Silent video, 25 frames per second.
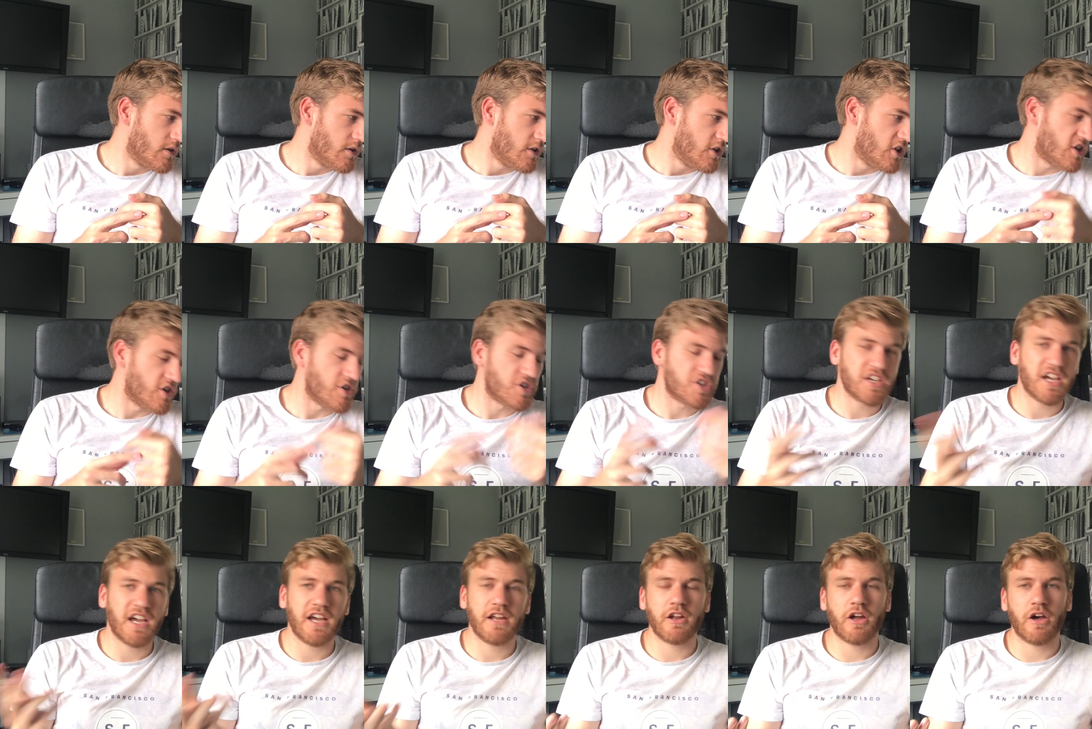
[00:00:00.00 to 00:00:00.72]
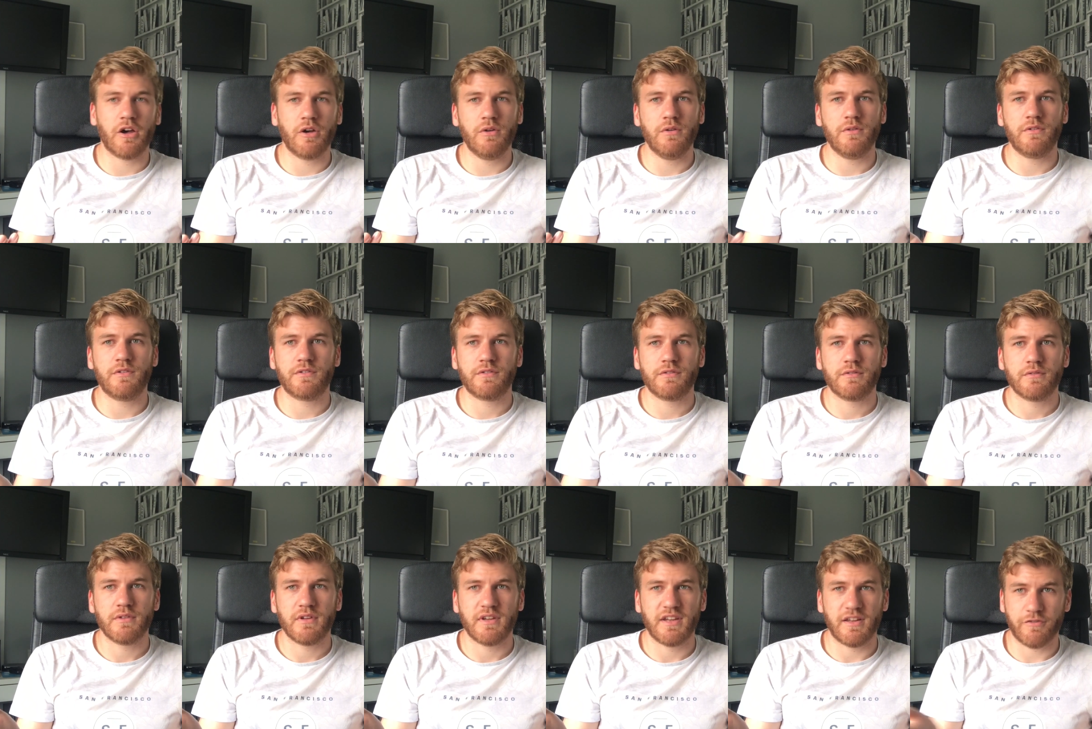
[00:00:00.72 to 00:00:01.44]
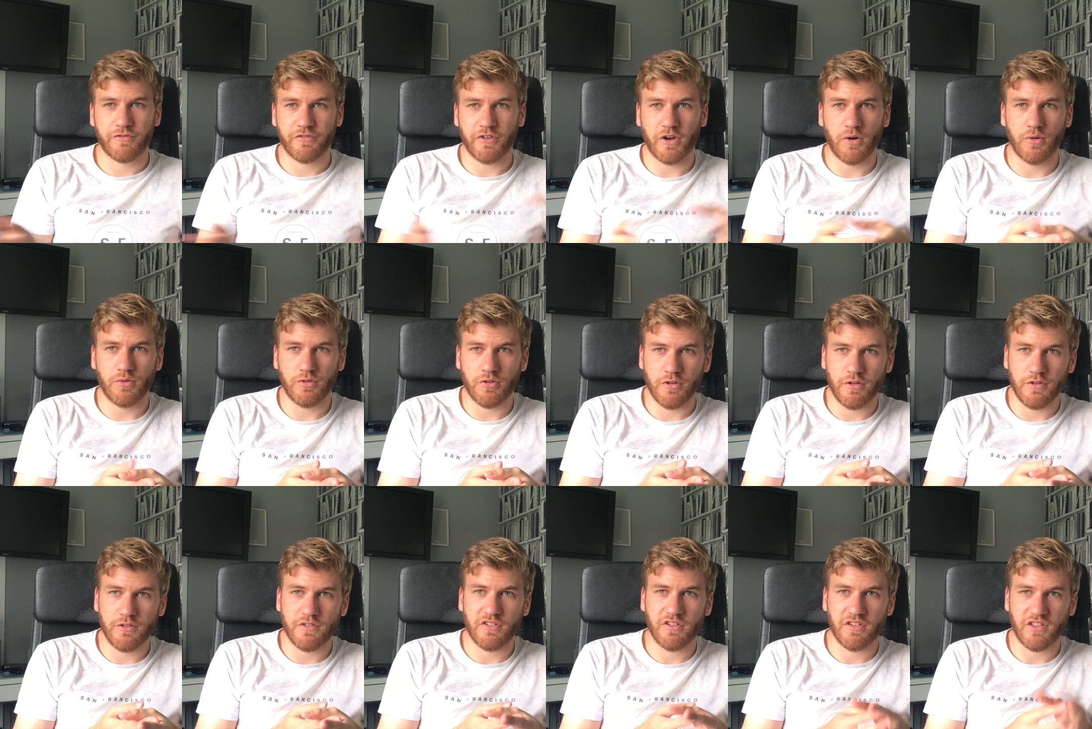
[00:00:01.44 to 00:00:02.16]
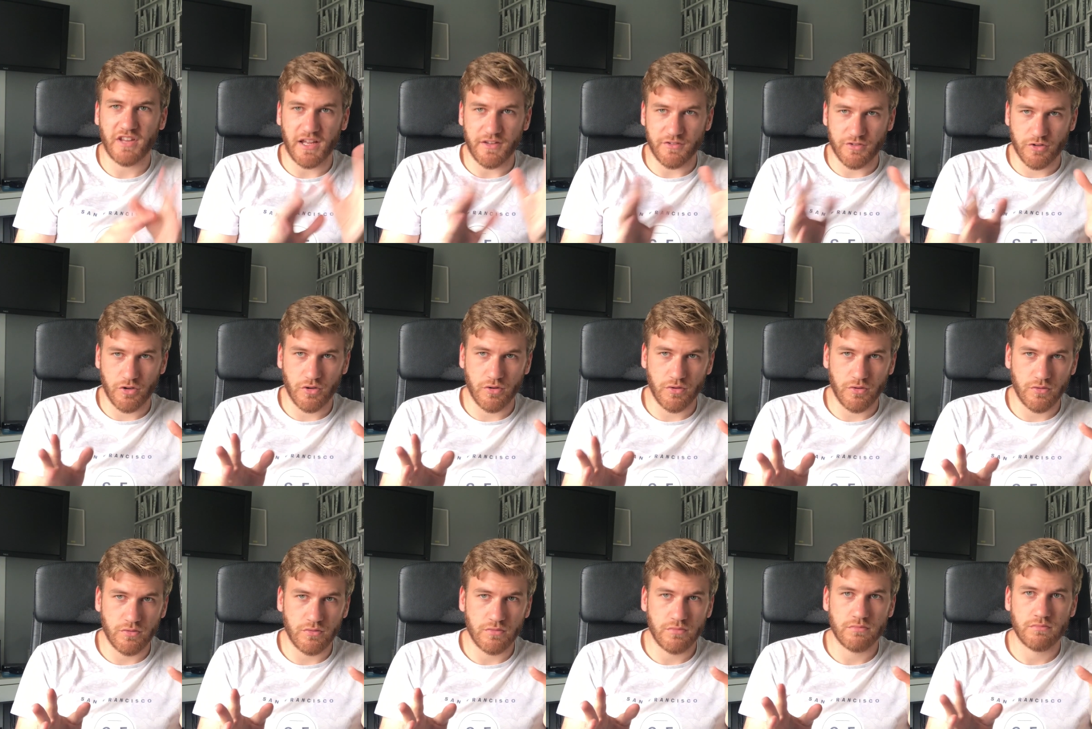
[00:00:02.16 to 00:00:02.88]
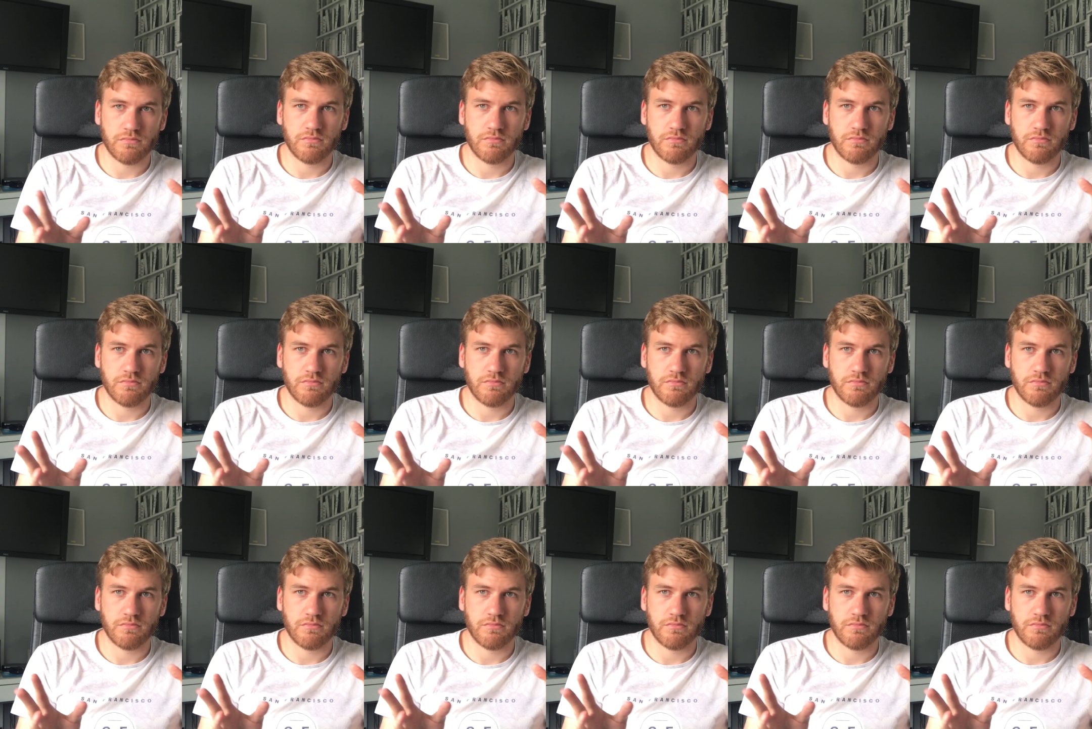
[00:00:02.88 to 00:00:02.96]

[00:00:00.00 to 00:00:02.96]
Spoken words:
You can share notes in folders, that's cool.